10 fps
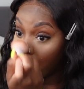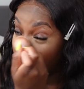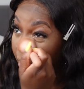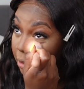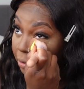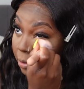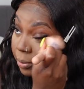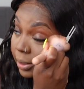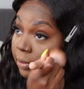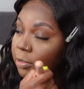The last few
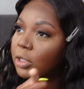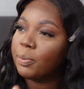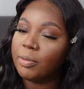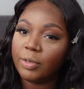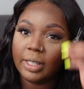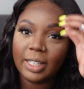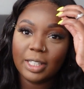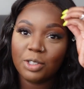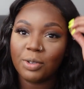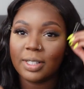weeks have just been really
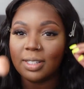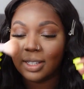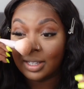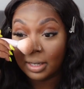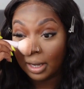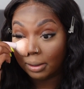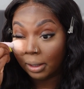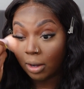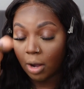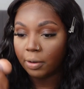interesting and
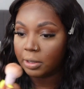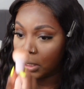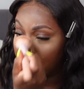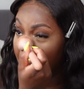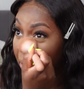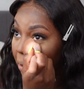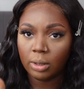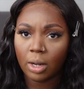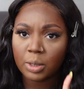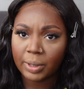encouraging.
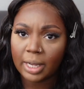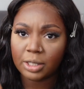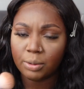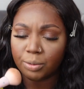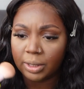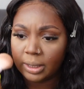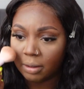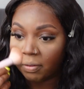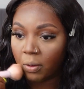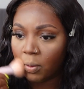Last week actually was really
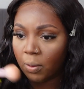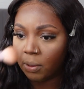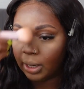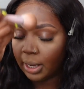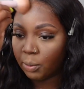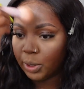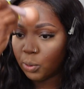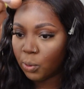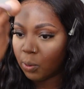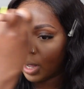difficult. Like we
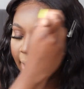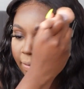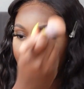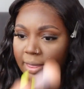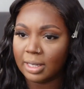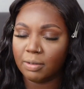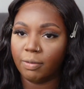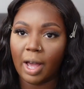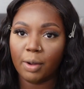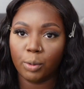all kind of had this
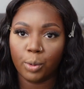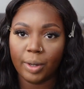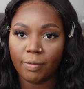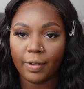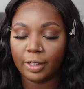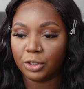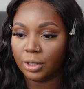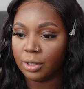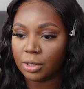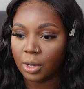viral
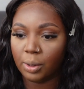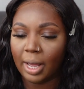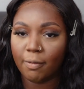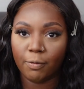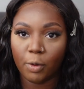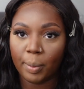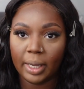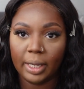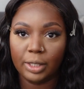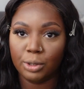infection, so like
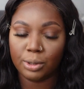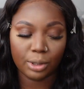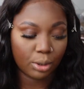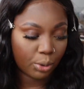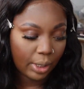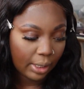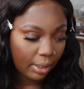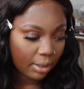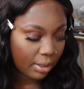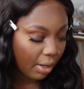vomiting, using the
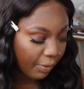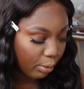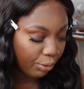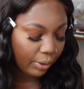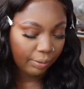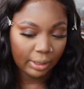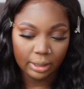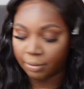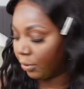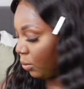toilet and stuff, it was really, really
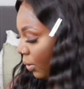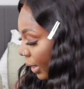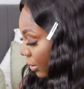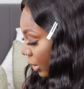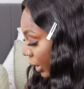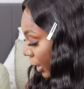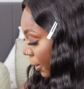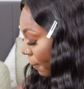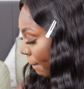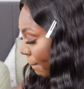difficult actually.